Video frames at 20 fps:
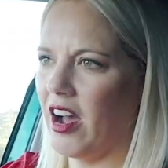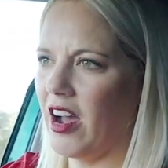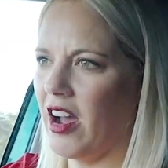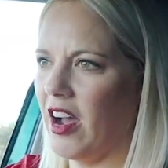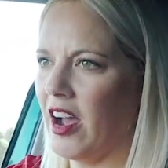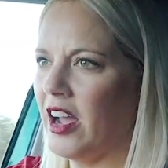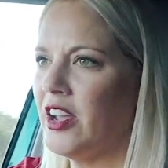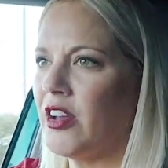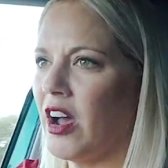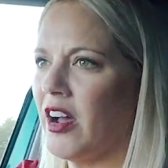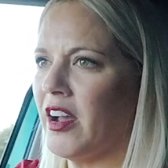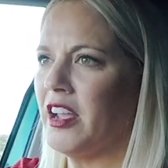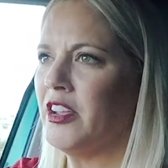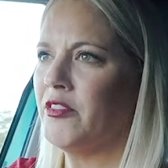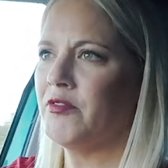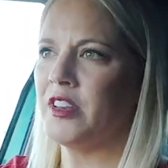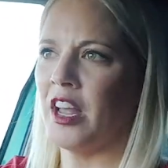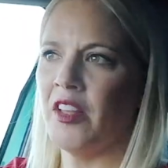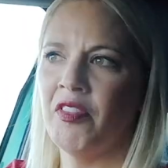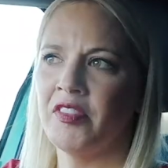
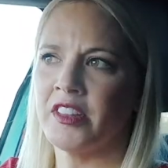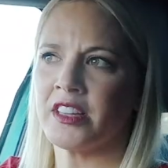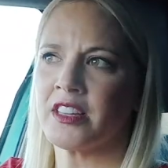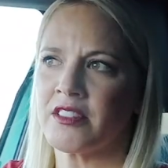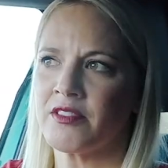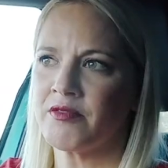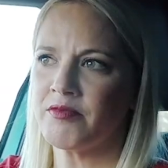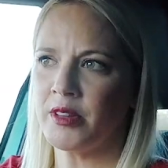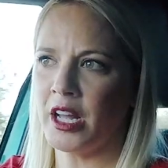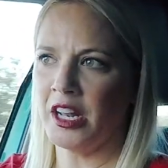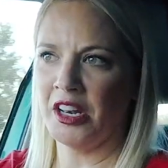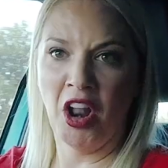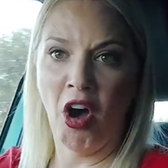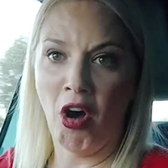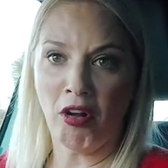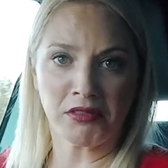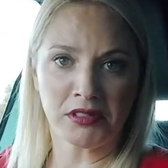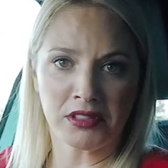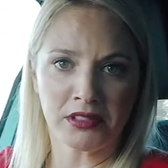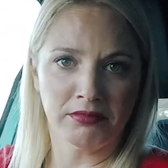I've done this a
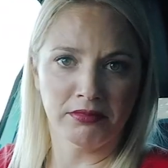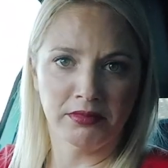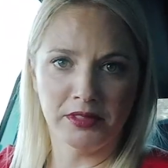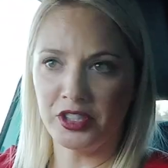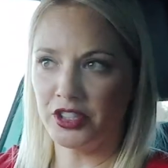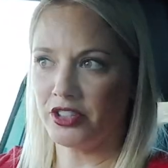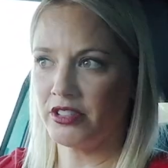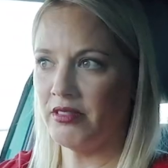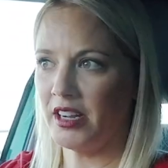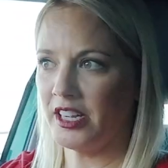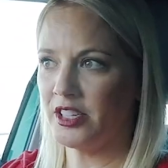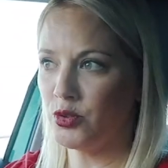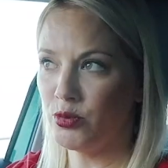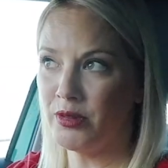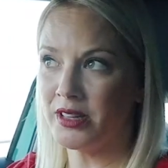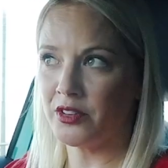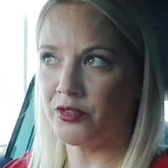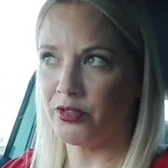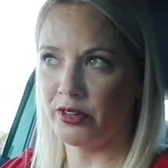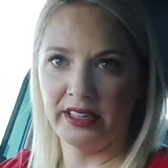lot. I do
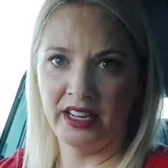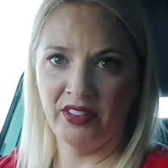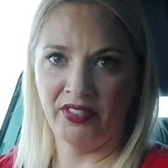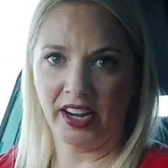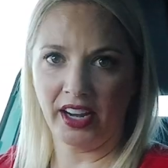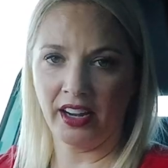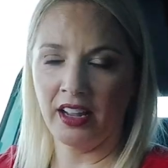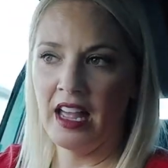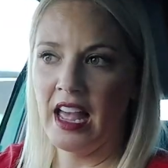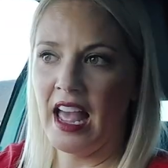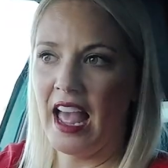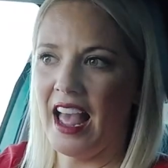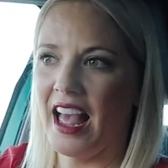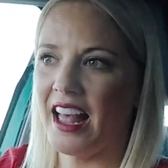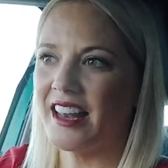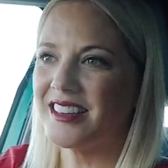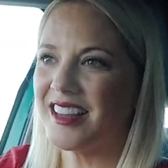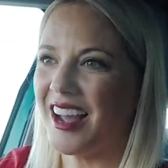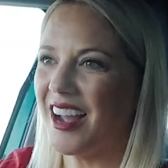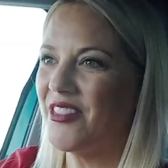this for a living,
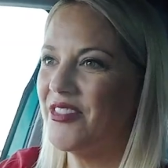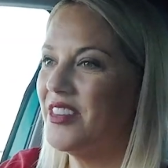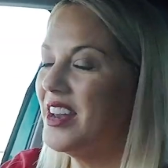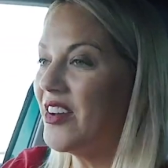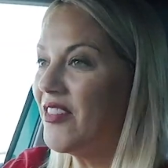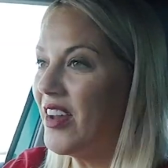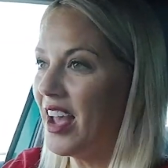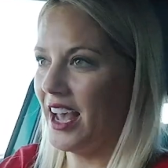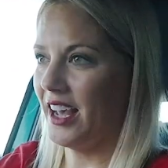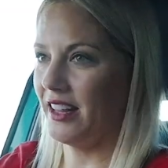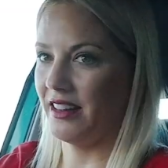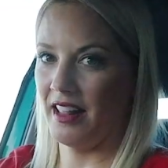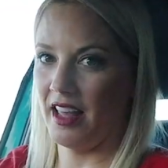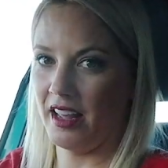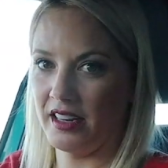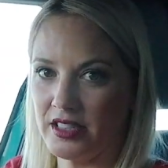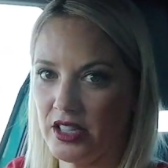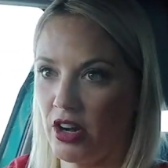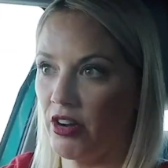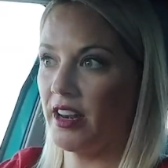and I've never had
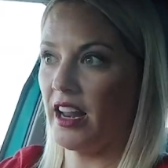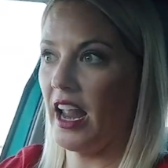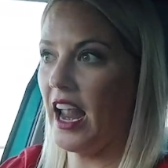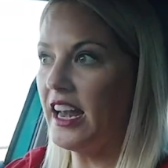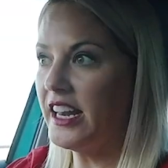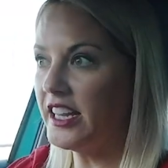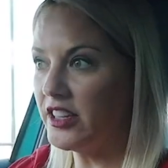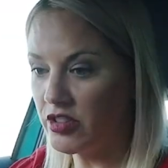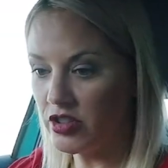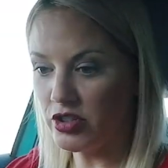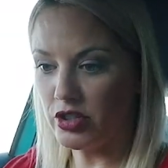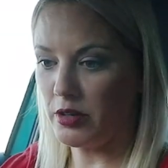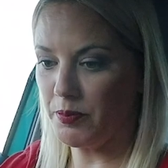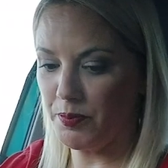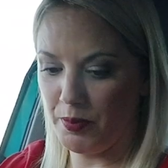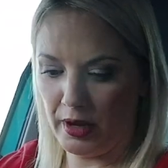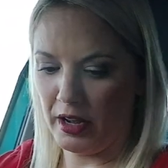that on any sort